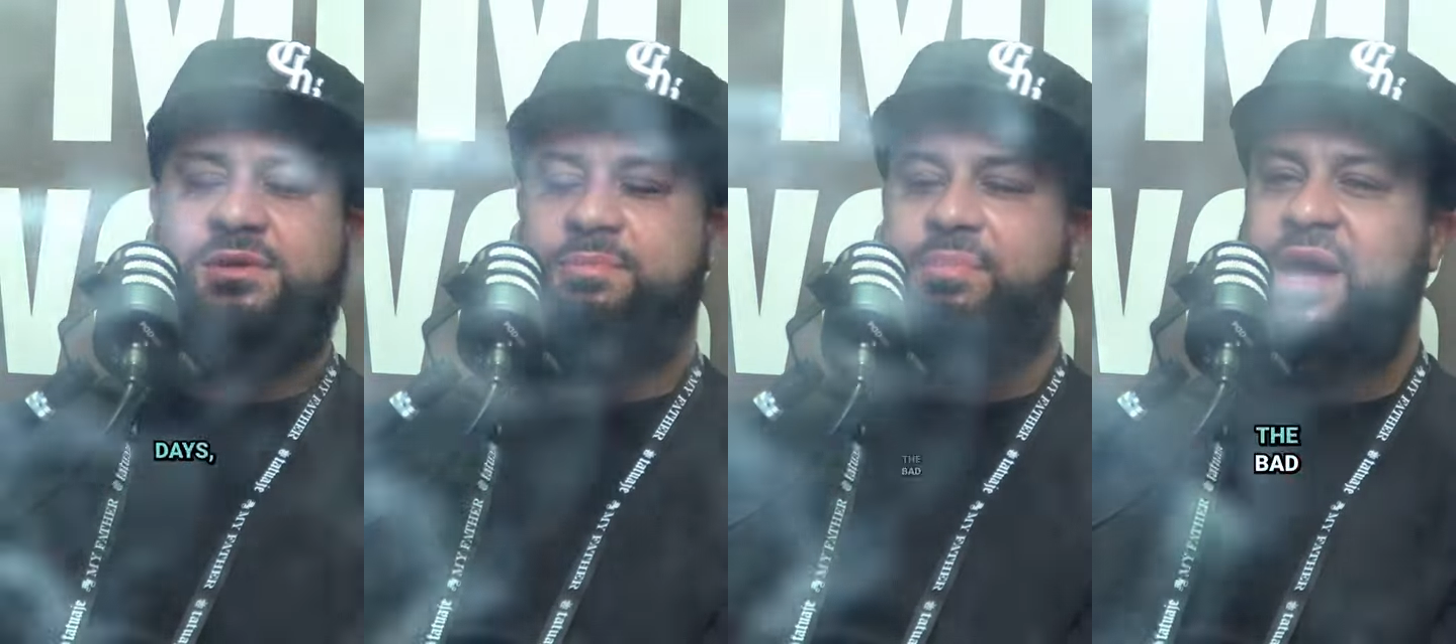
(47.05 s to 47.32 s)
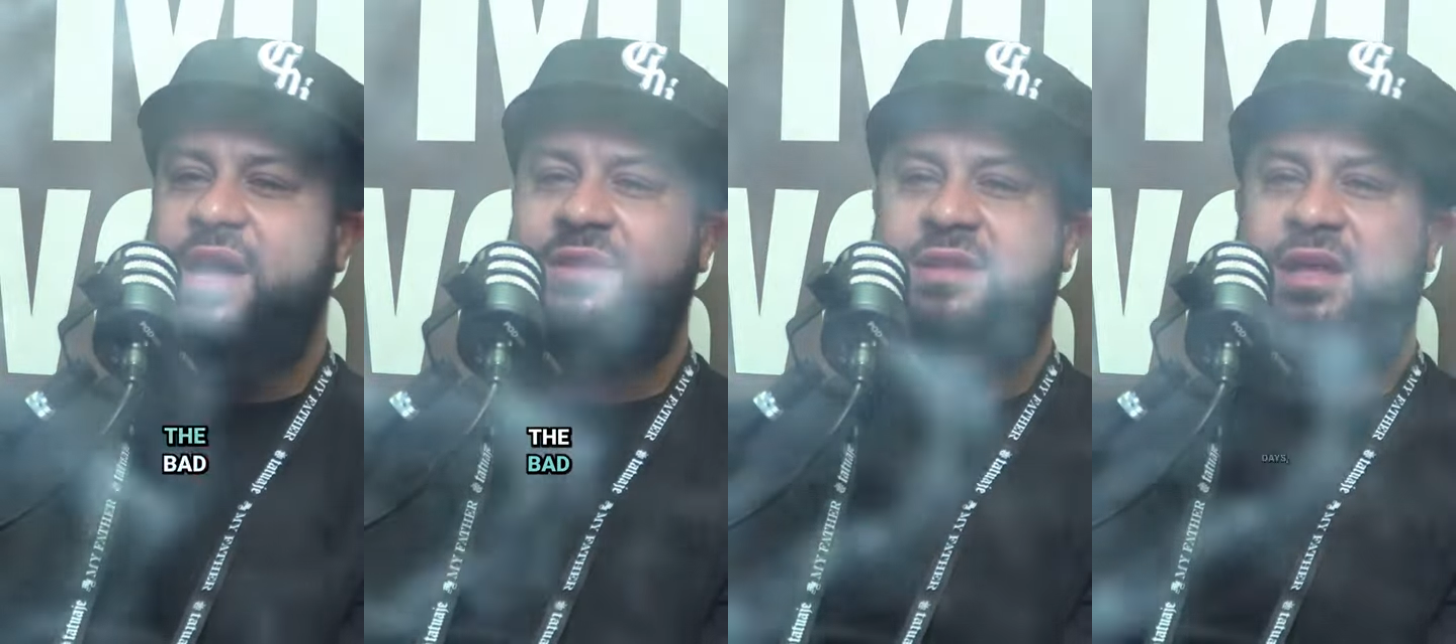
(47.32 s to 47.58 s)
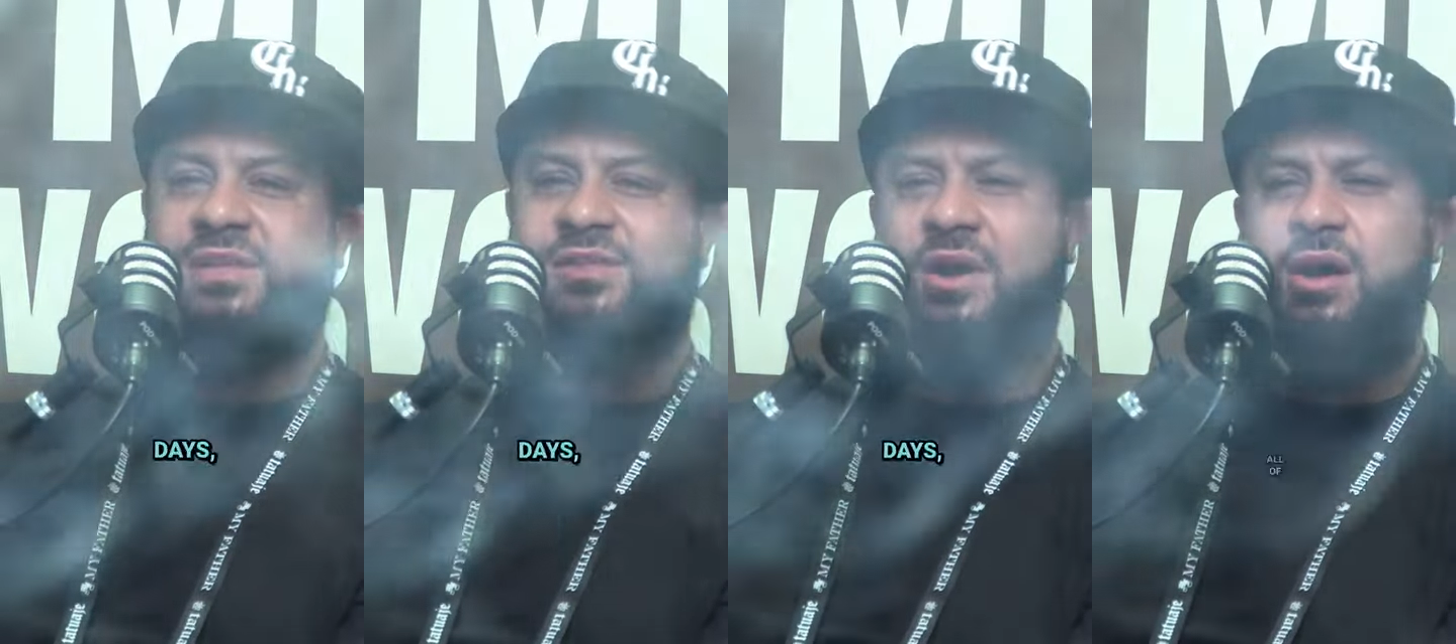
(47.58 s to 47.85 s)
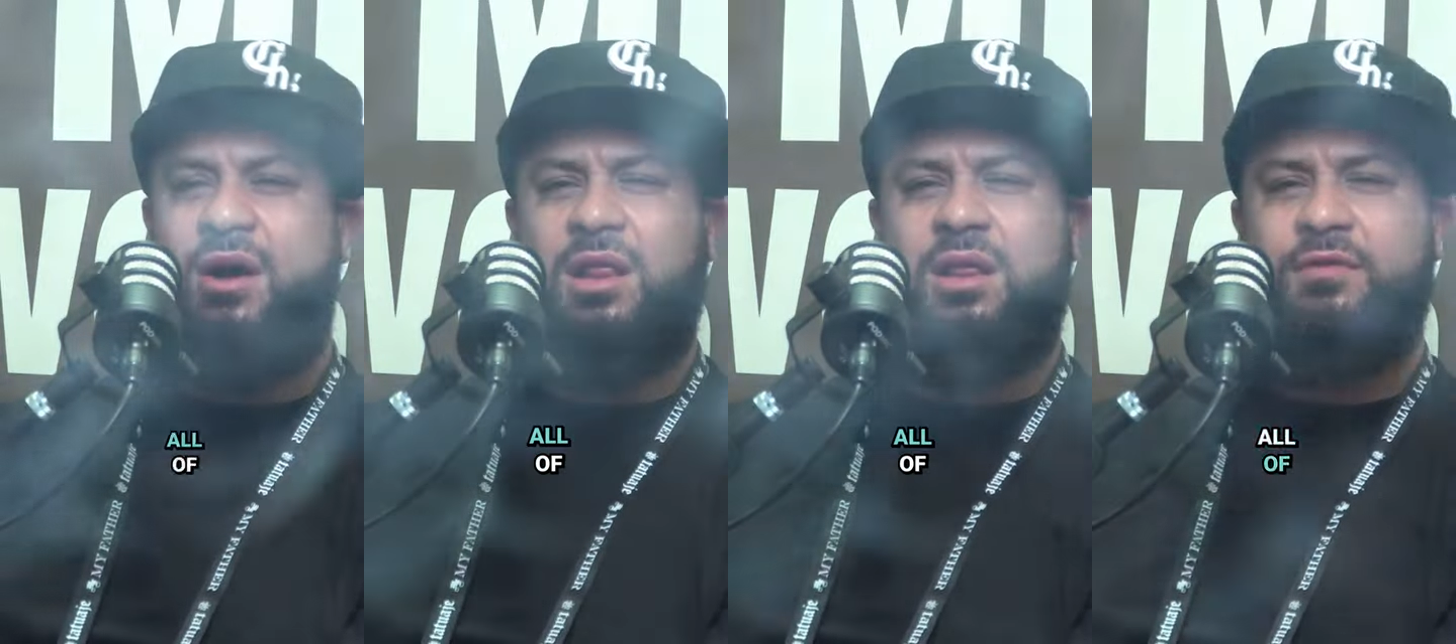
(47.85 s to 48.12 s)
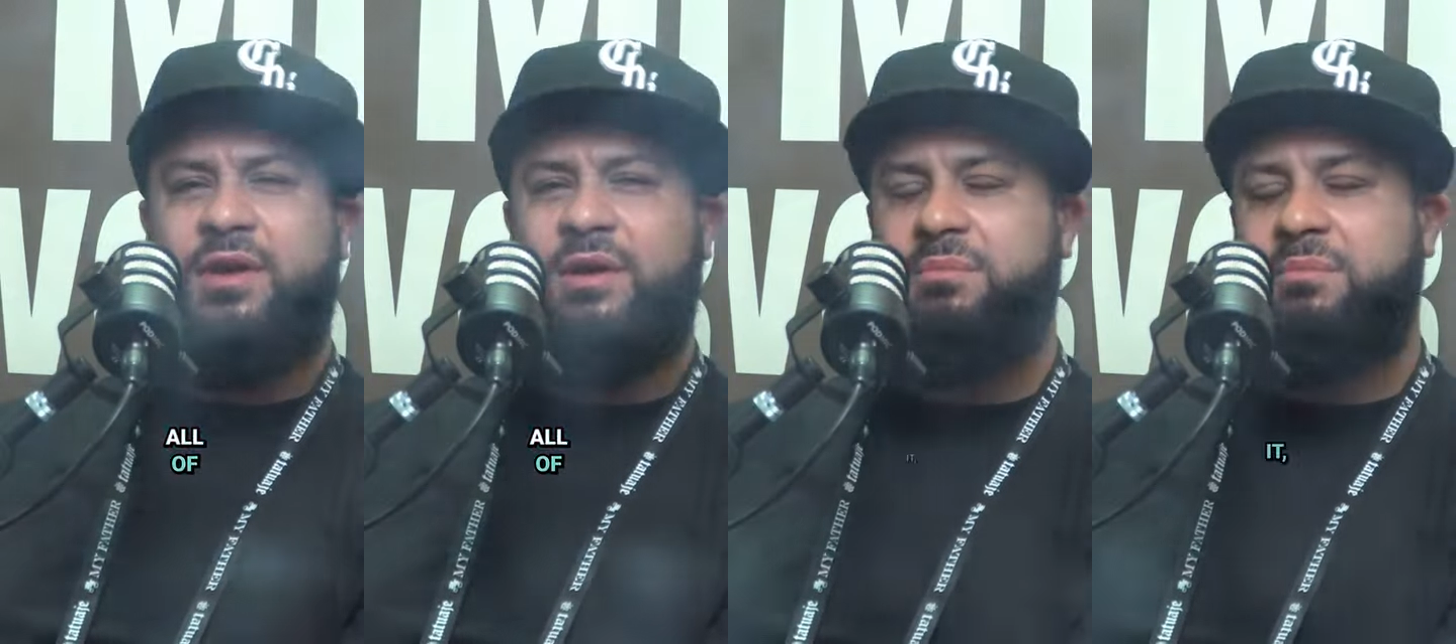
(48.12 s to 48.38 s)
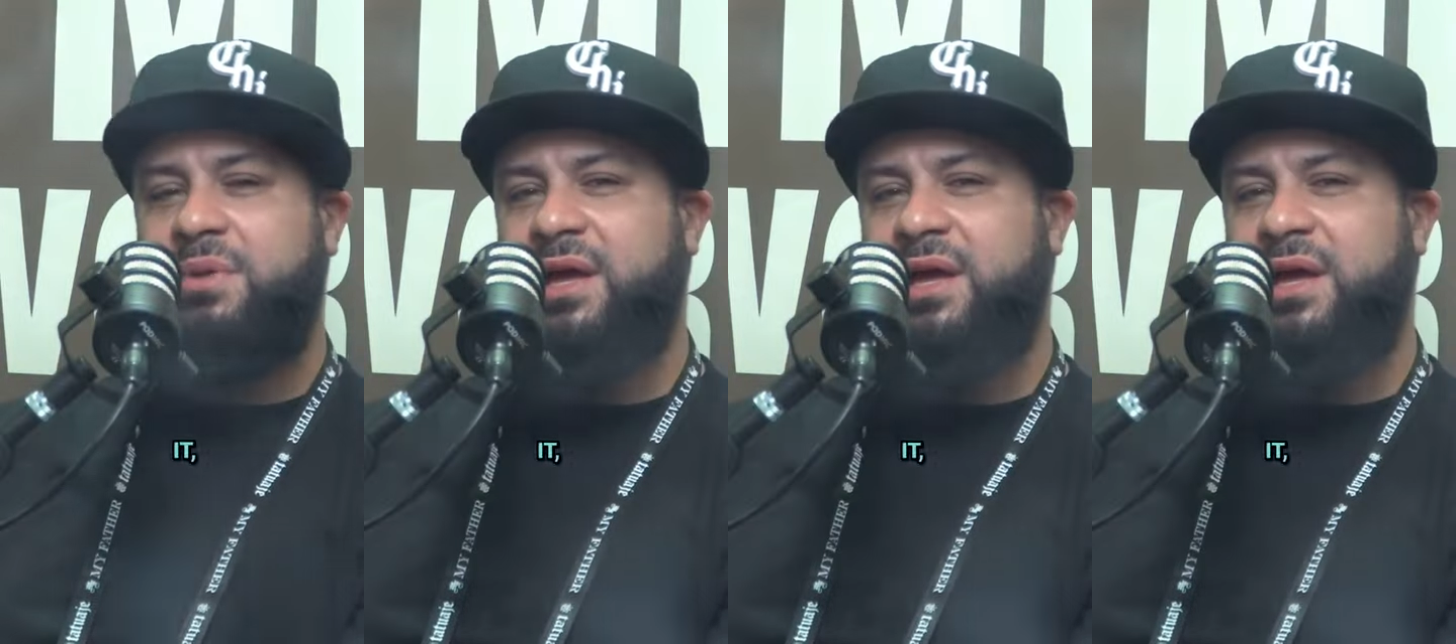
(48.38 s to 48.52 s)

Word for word: the bad days, all of it.